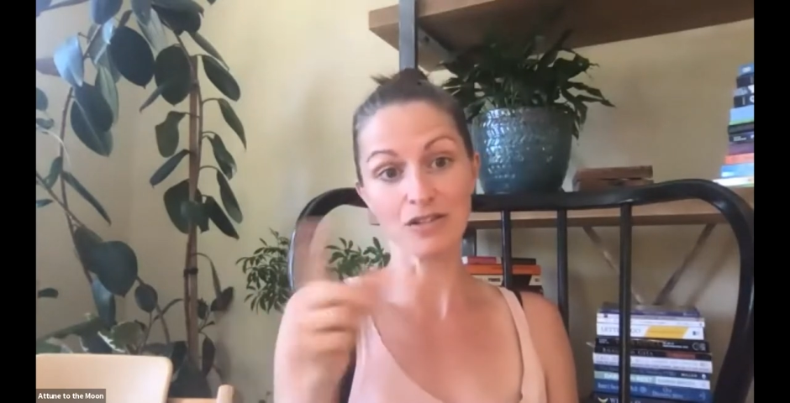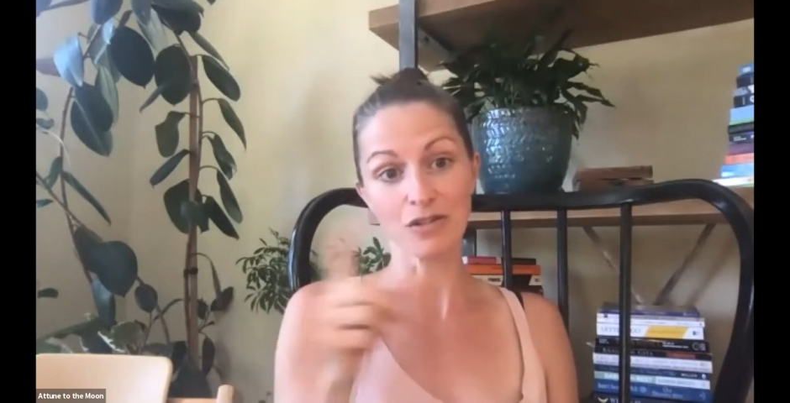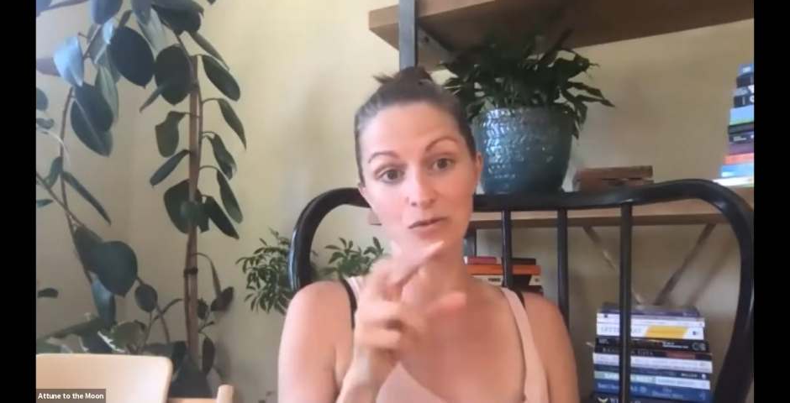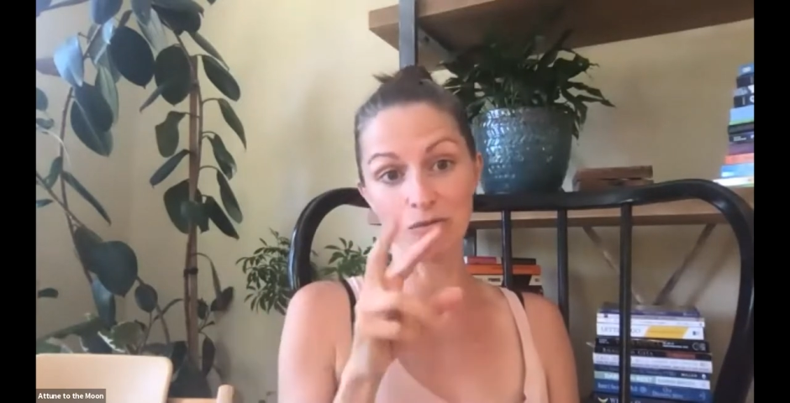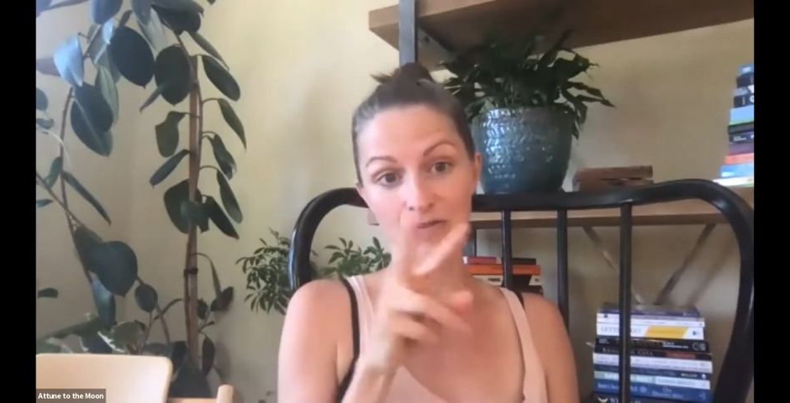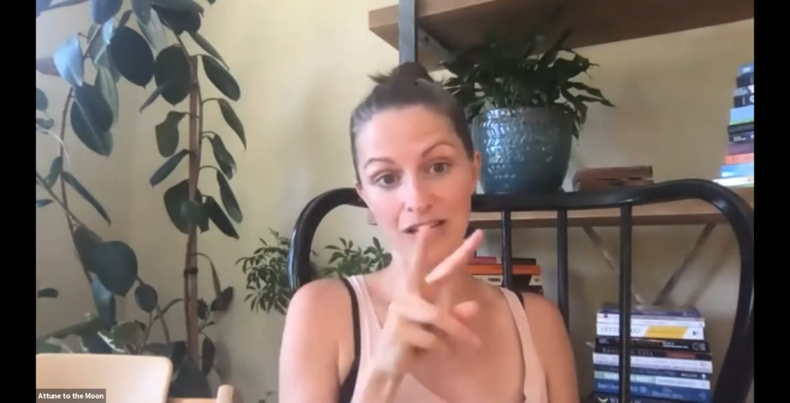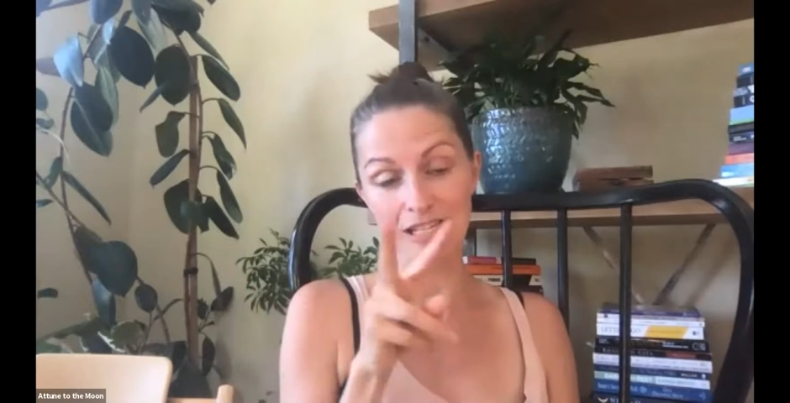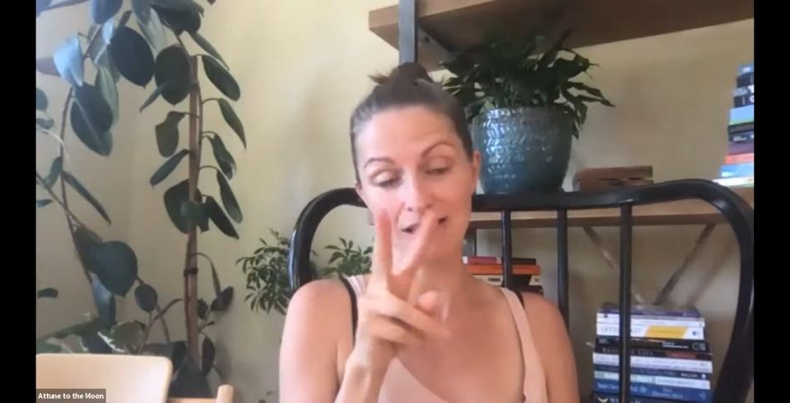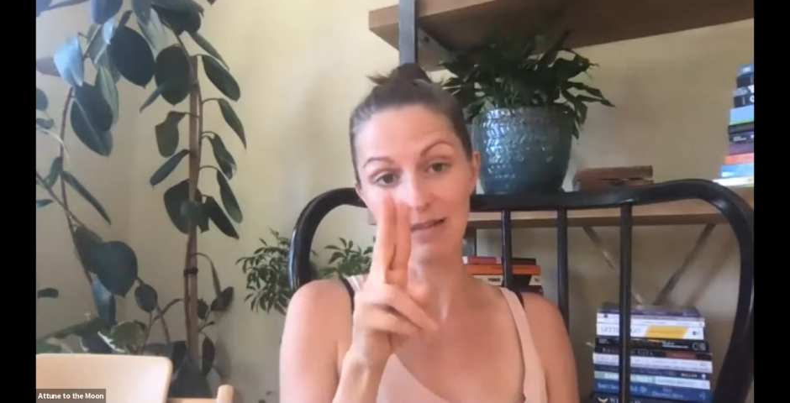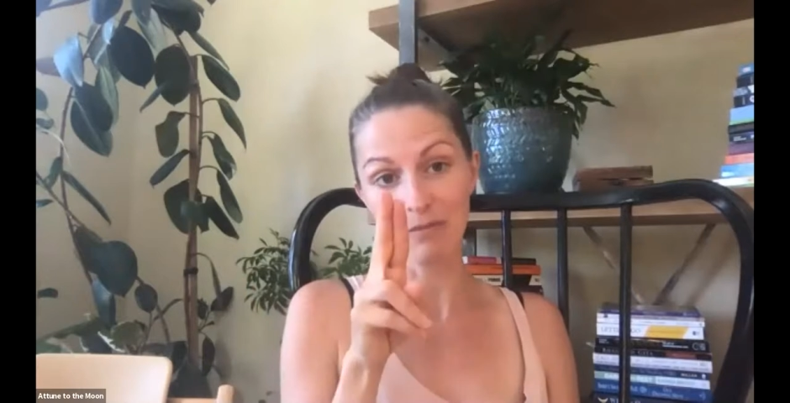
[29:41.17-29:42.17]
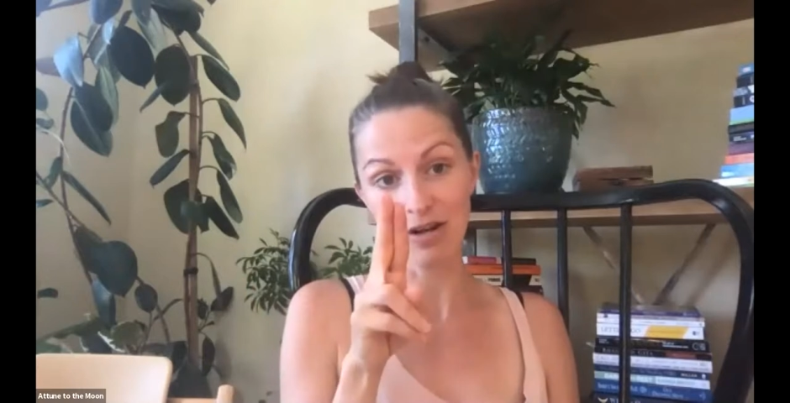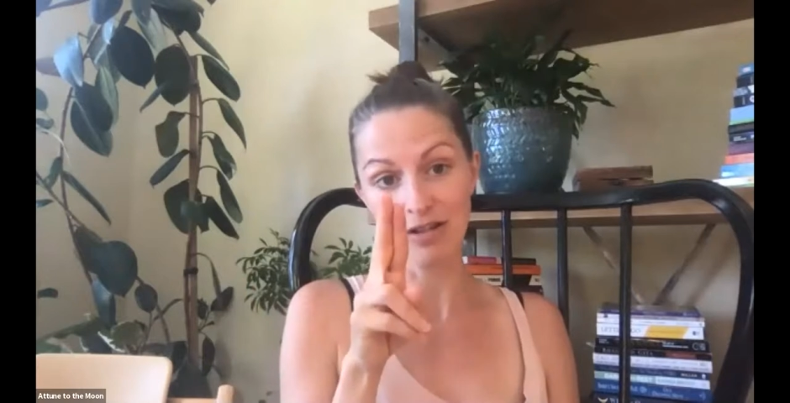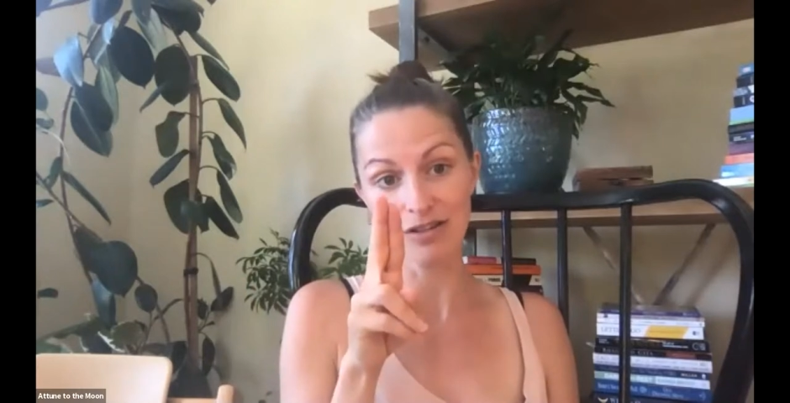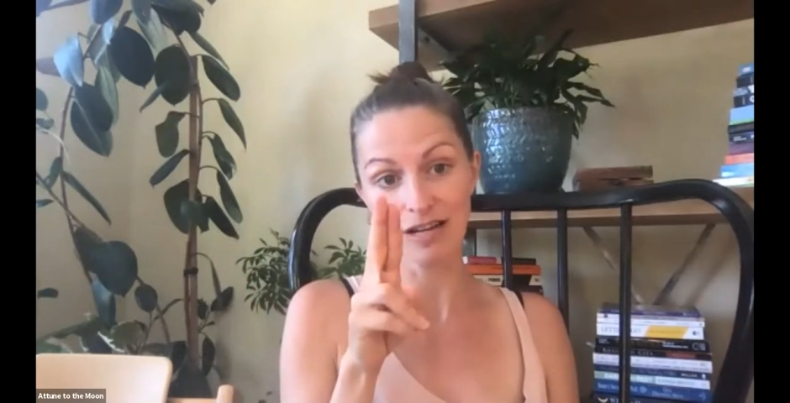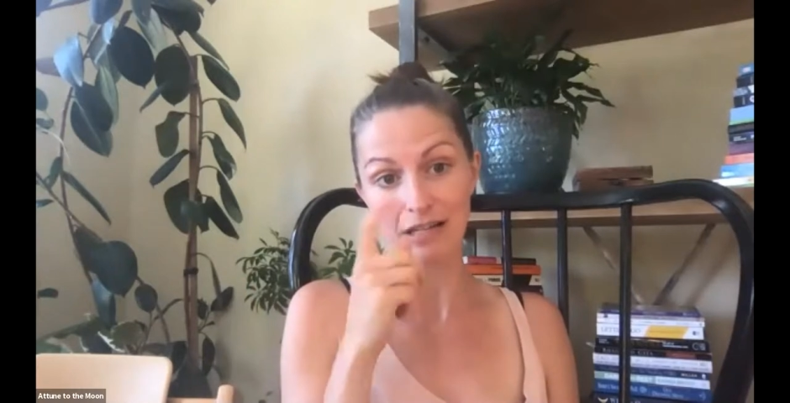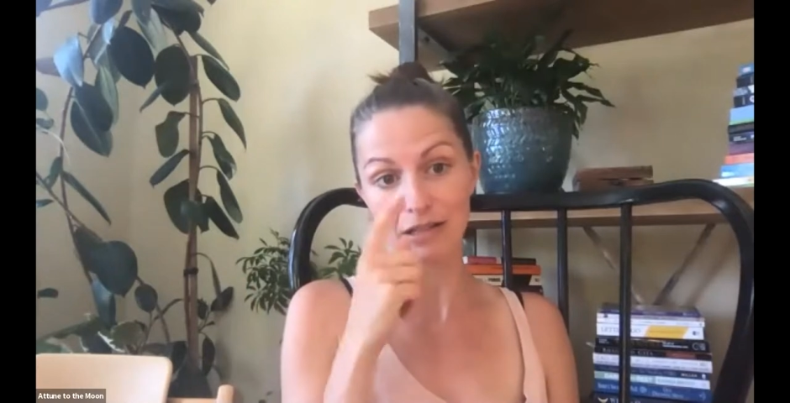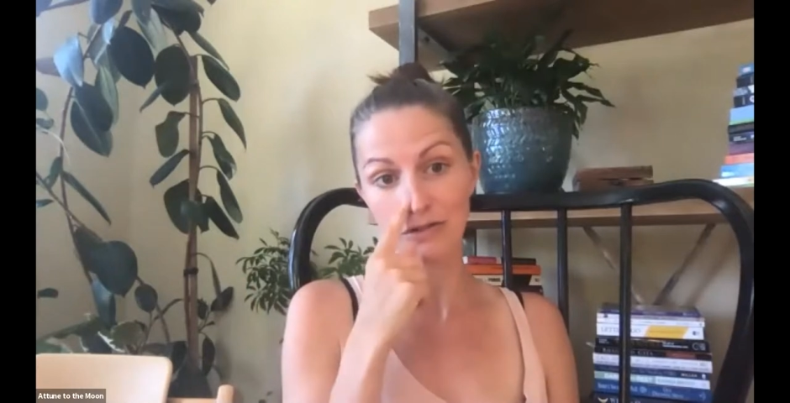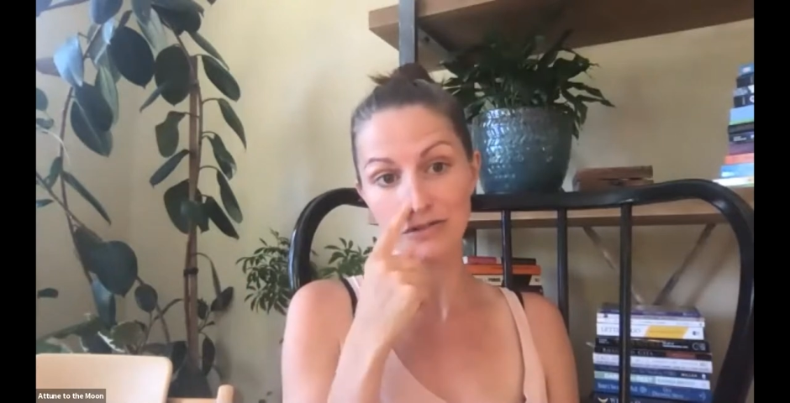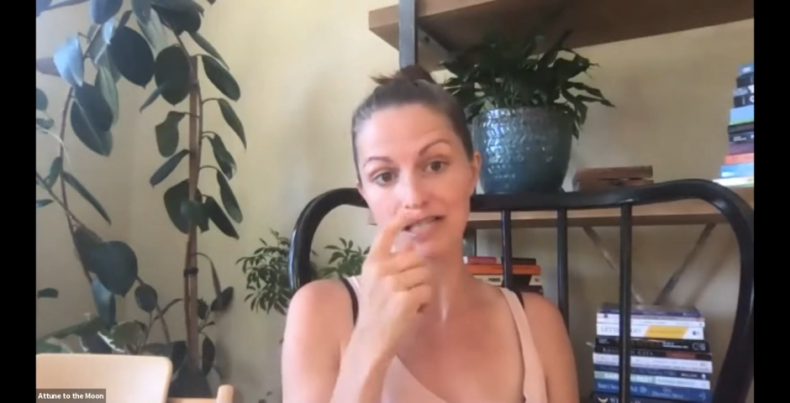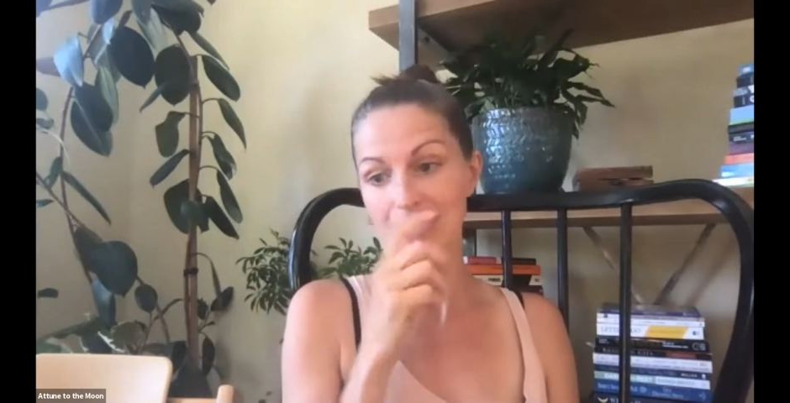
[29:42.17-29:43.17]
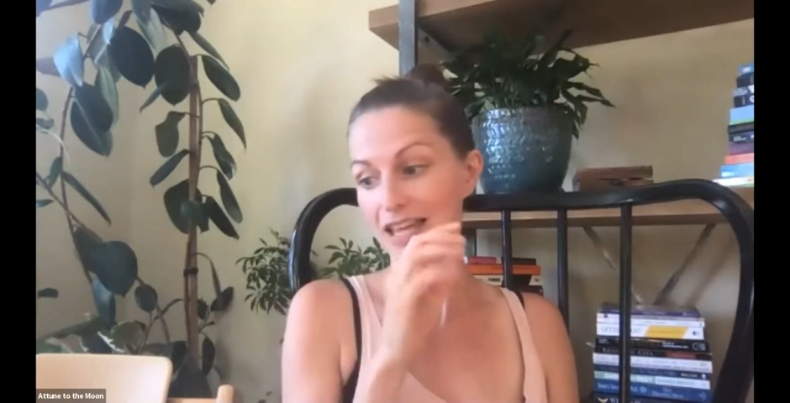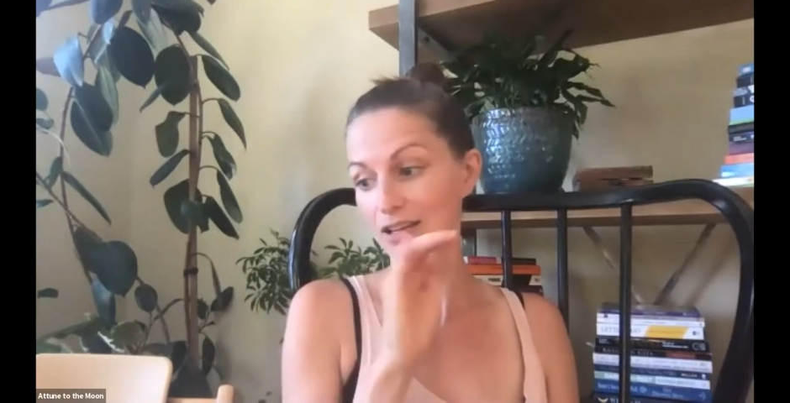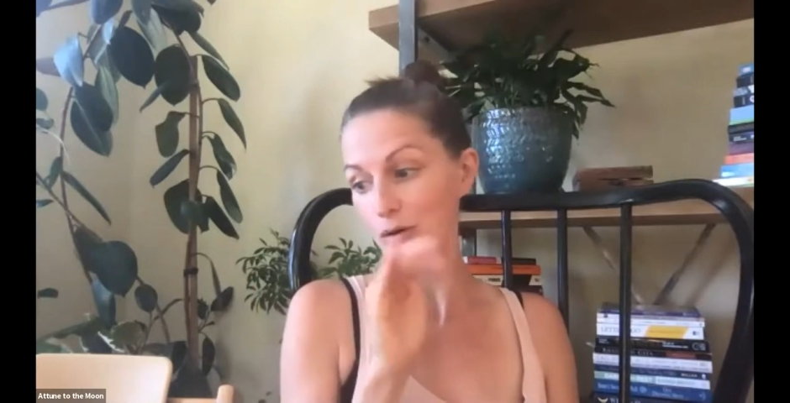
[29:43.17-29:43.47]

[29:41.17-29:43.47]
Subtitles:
So Venus and Mars are getting closer together.